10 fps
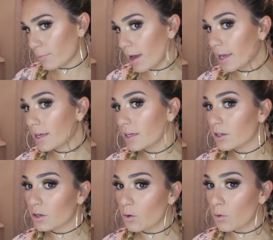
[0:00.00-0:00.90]
my
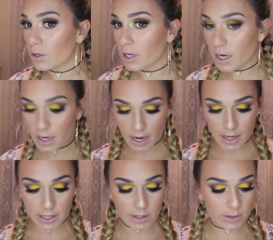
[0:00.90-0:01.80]
inner corner,
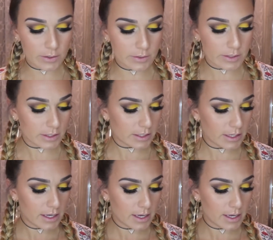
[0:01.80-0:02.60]
I used